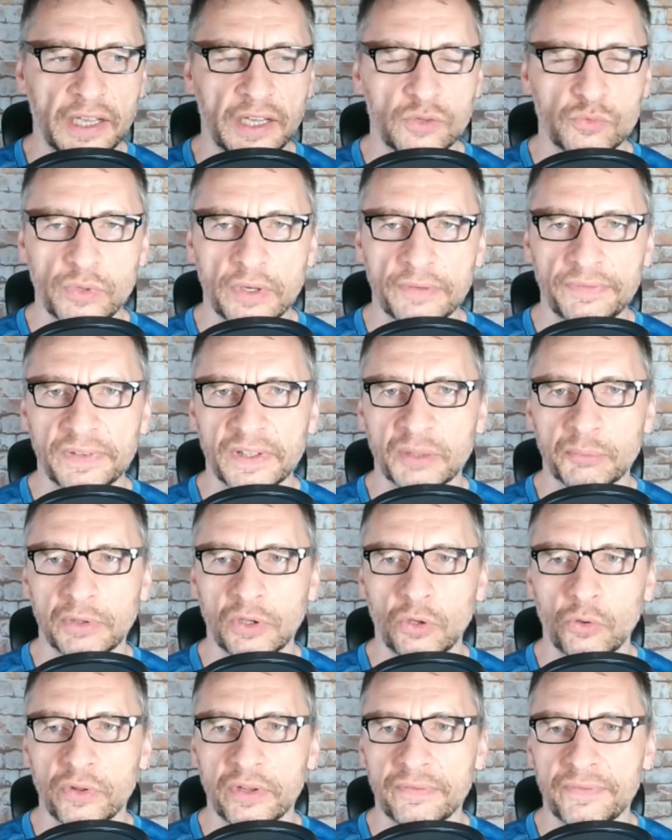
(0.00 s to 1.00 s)
ref link
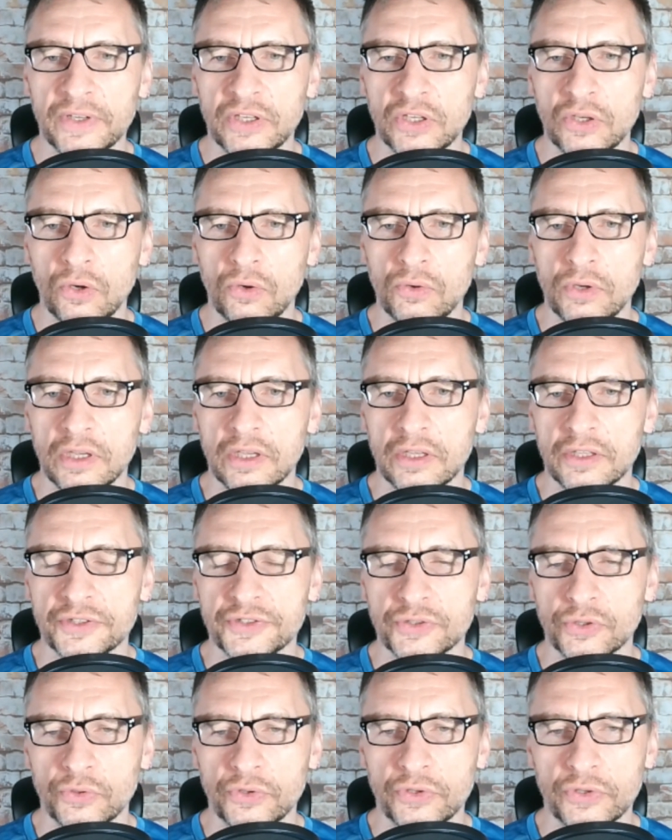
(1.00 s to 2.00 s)
below the video,
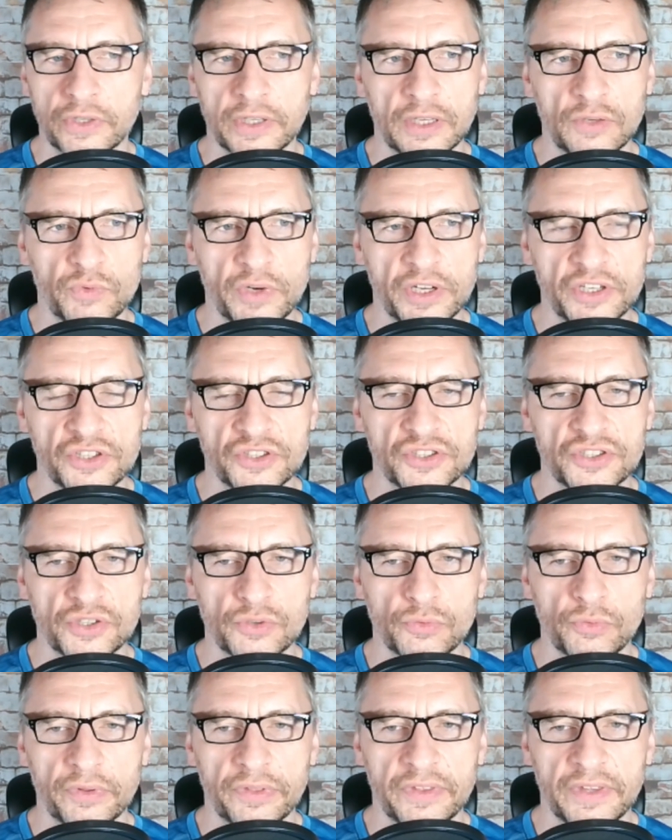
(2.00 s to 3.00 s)
so you can
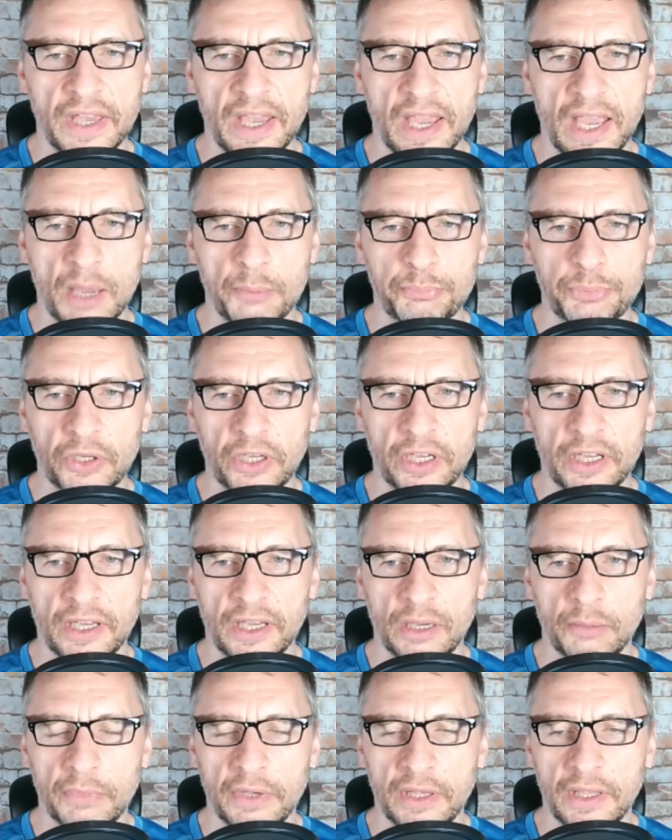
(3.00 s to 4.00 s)
register with the app
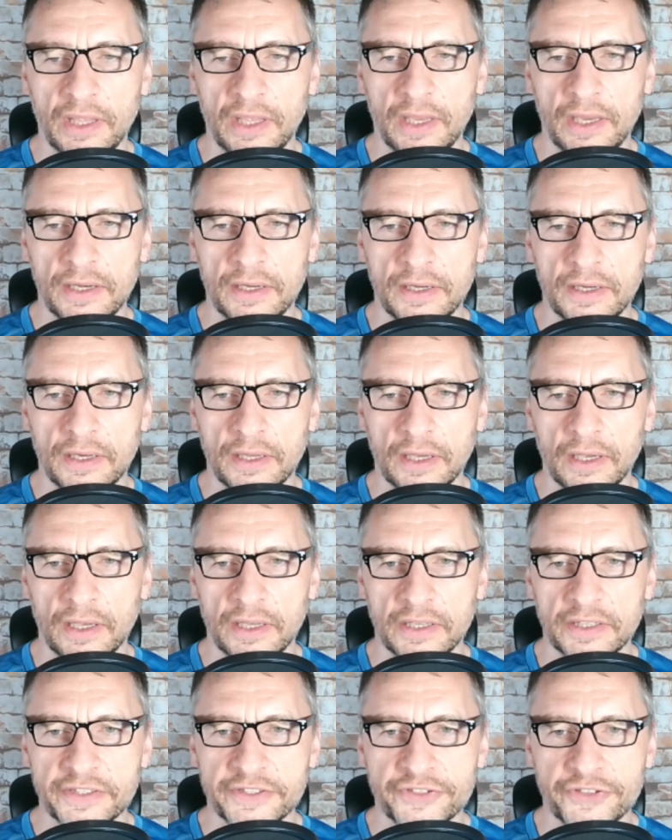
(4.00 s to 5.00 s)
and
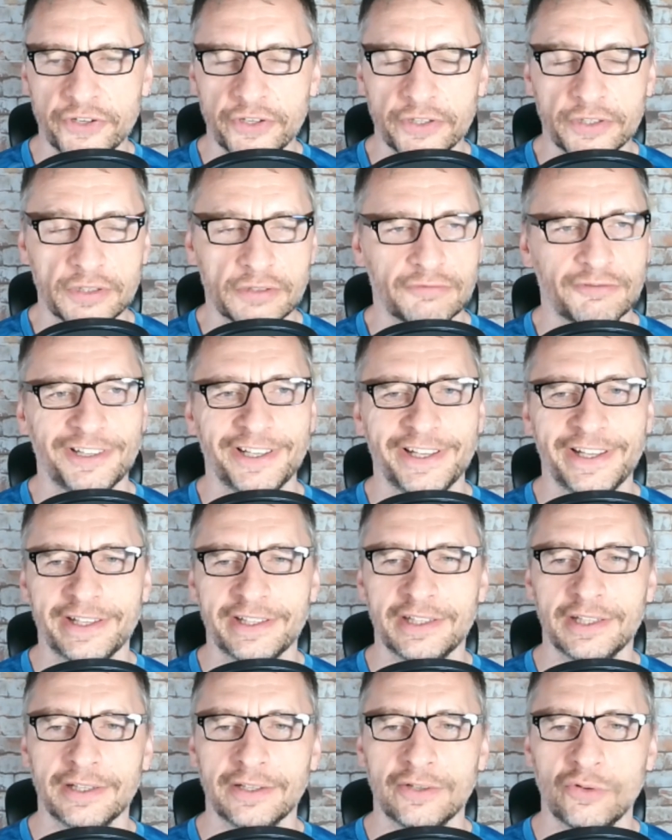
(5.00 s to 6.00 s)
start
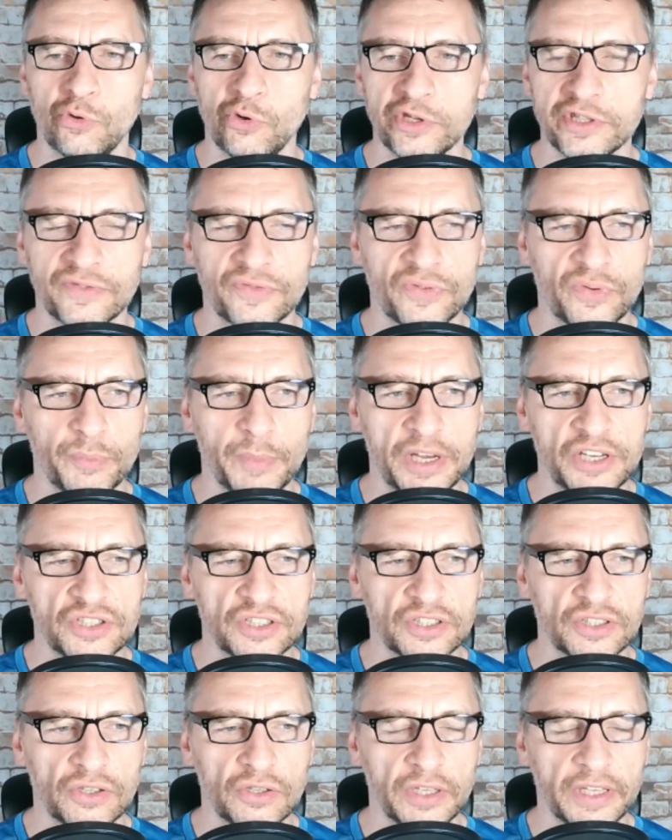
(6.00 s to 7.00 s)
collecting noise
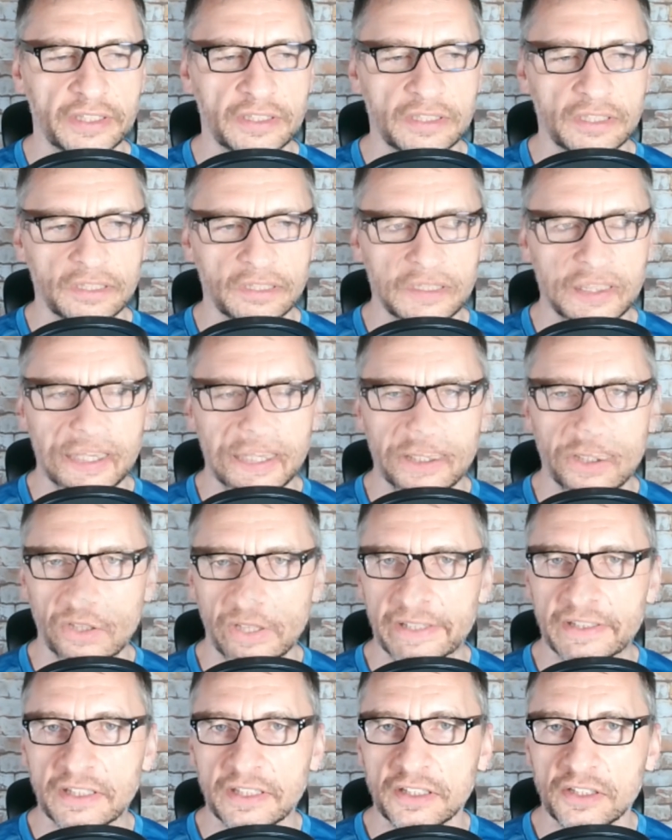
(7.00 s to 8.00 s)
information and
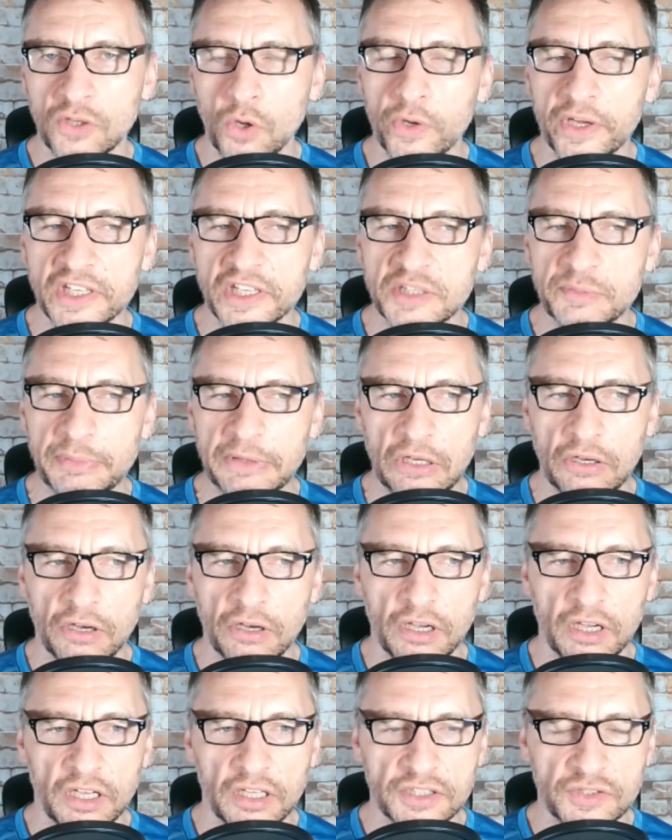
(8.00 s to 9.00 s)
collecting tokens.
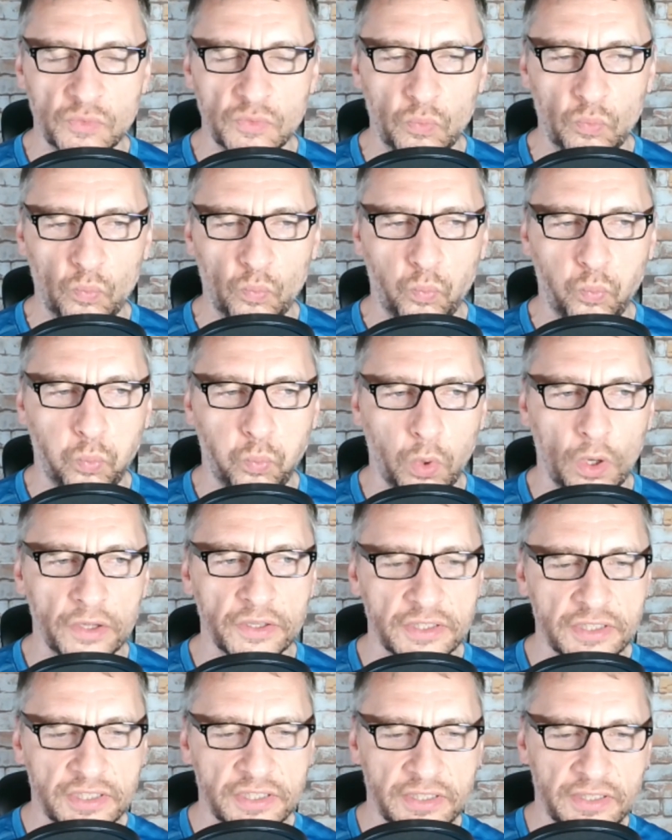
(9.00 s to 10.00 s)
Because
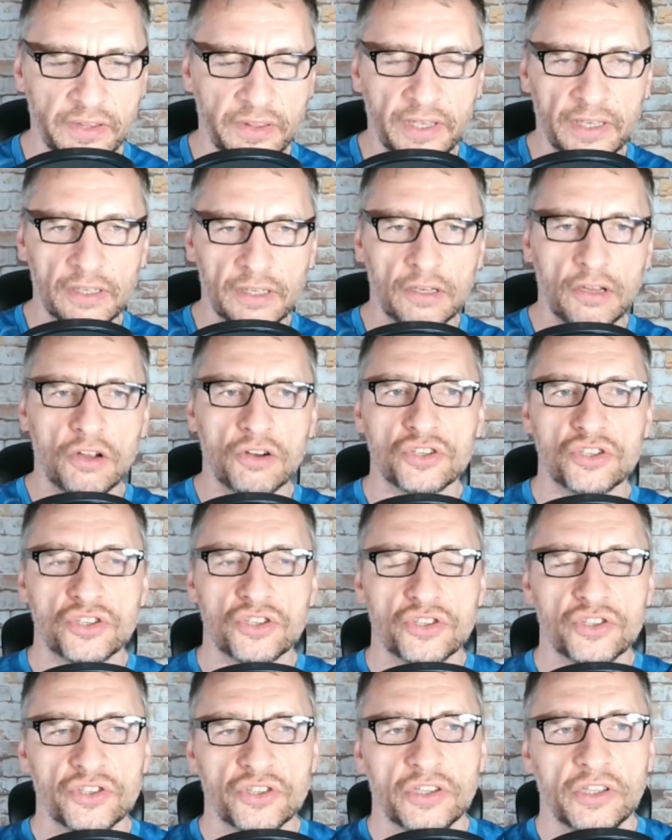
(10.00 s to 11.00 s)
once they
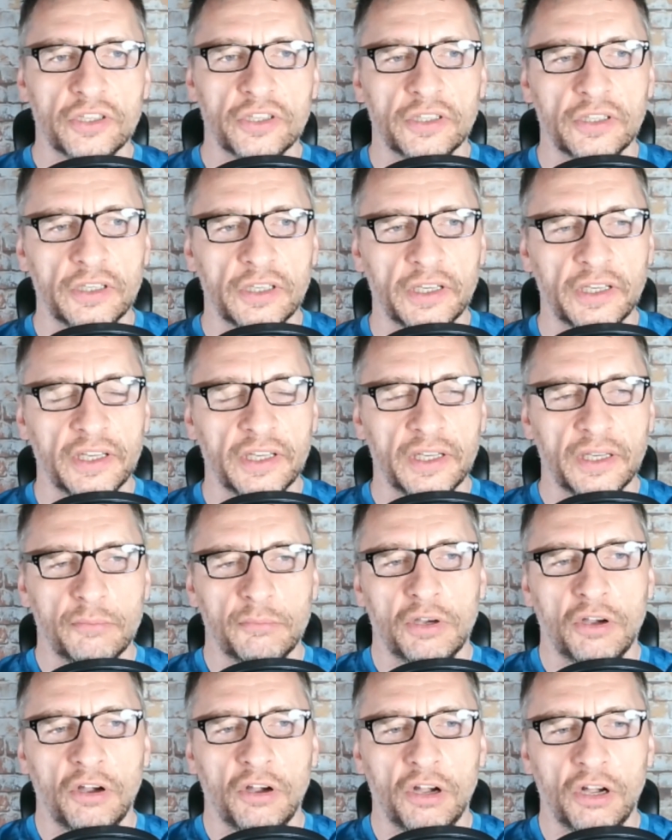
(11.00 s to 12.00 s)
launch
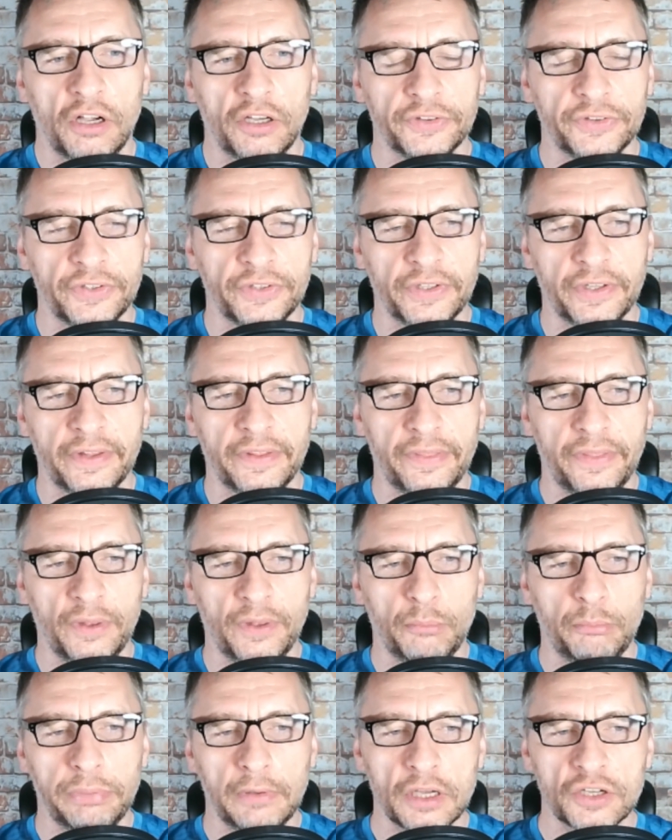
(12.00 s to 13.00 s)
on
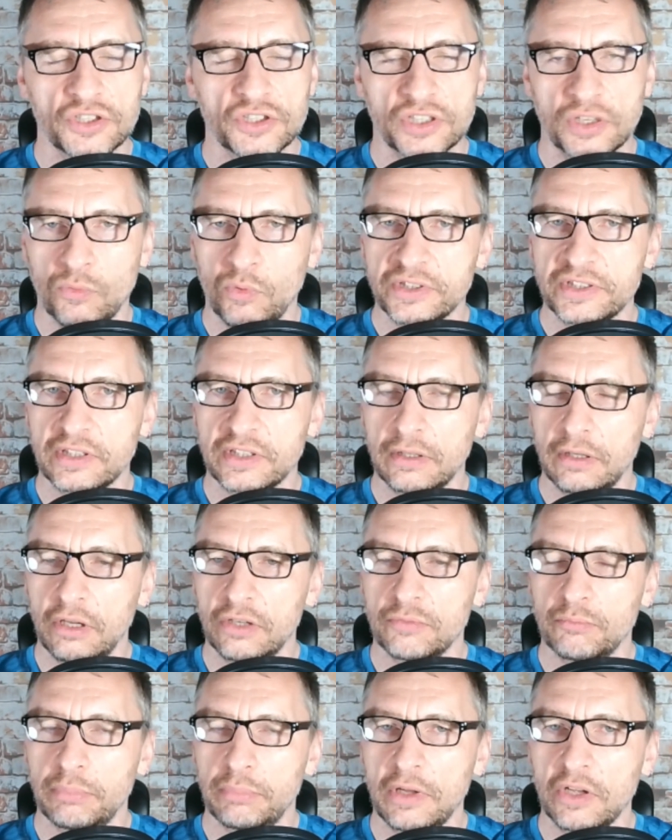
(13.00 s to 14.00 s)
the blockchain, once the
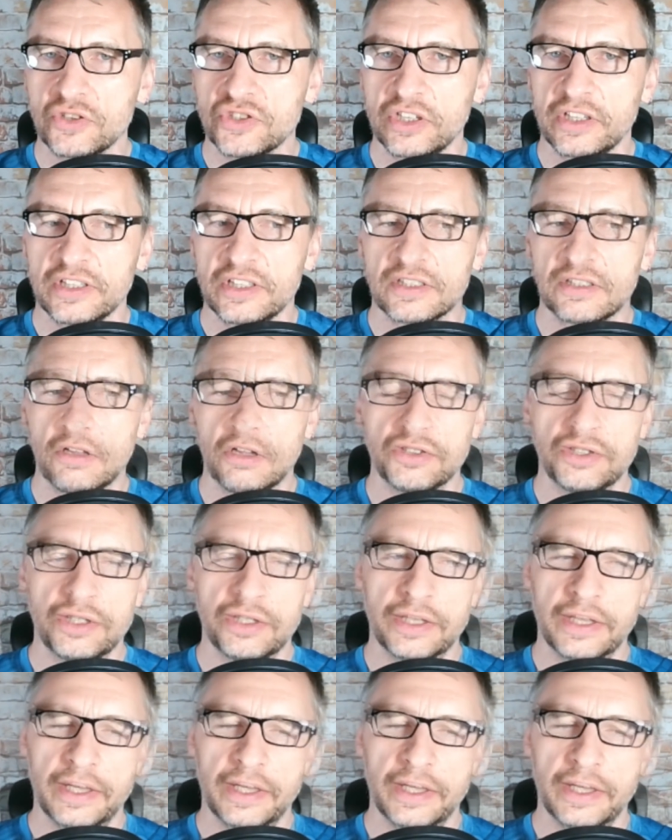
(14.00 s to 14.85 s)
blockchain is launched,